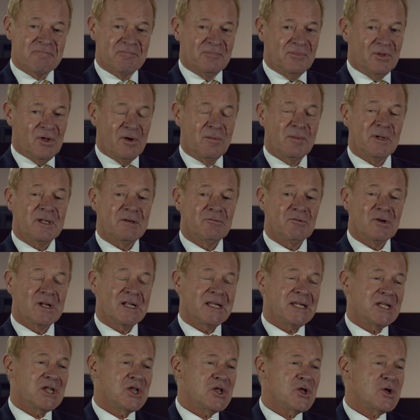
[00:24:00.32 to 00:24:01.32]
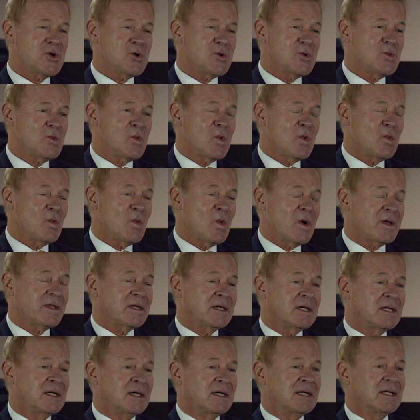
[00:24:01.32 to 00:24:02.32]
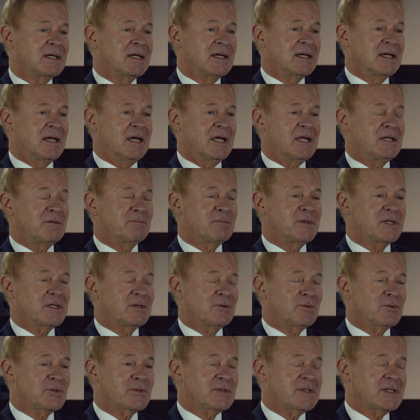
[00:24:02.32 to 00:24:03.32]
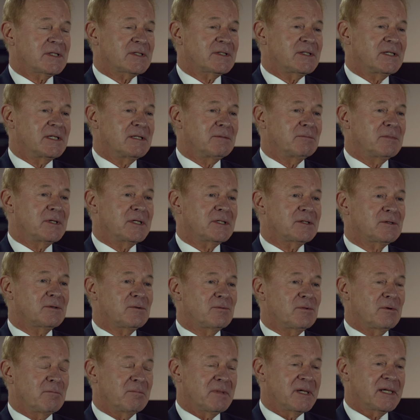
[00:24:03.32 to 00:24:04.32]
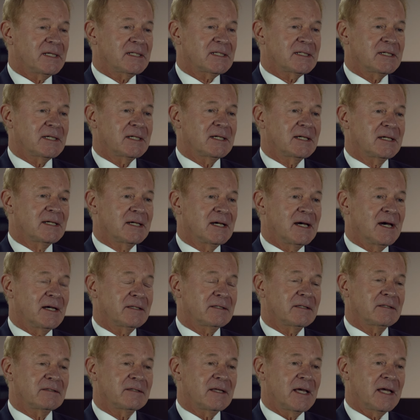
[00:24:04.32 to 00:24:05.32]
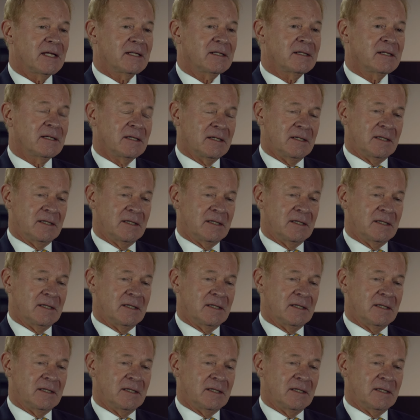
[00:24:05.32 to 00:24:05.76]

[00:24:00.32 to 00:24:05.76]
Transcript: nobody really knew whether eight bit or sixteen bit were better, other than